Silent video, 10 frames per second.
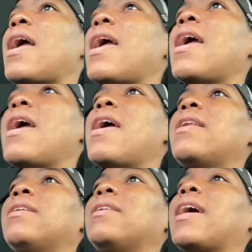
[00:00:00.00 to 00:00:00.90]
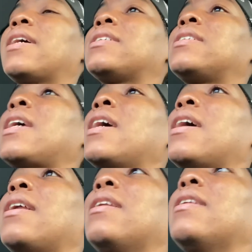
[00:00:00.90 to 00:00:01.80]
And like I
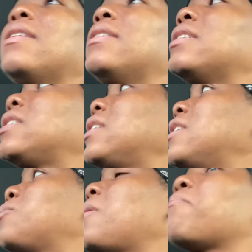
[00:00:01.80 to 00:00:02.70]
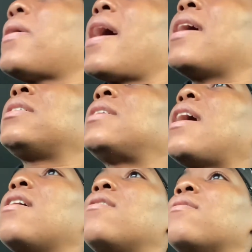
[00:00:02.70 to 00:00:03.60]
said, this shit has been passed
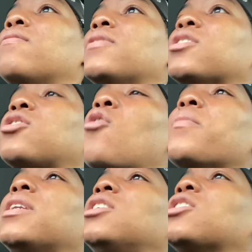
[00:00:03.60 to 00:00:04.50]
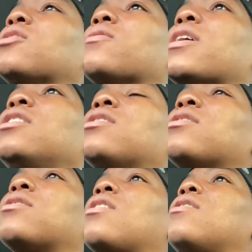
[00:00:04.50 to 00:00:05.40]
down for so many
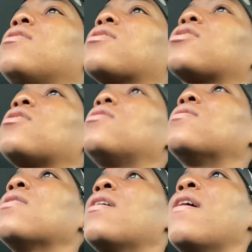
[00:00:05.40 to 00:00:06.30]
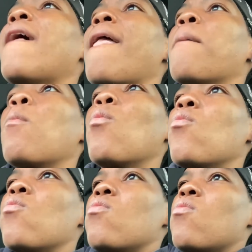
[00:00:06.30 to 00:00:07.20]
generations, dog. So
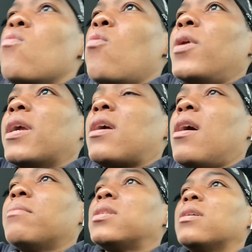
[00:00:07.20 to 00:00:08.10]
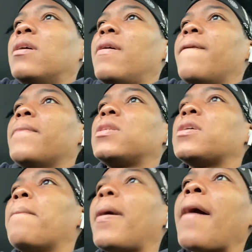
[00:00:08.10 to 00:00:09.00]
when it comes to
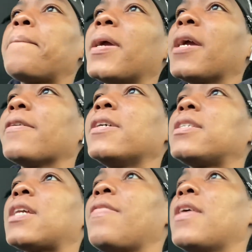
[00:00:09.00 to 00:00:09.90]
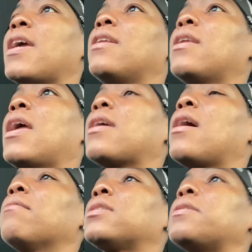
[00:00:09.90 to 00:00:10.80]
to my parents and then it
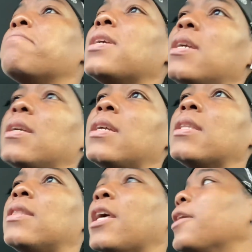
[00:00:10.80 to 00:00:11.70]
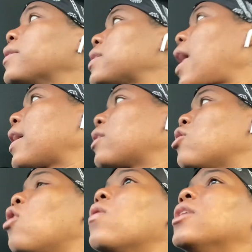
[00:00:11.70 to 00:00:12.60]
comes to me, there is like
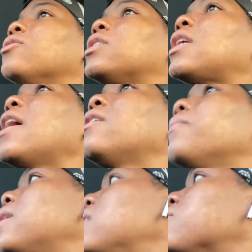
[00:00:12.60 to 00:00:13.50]
no understanding because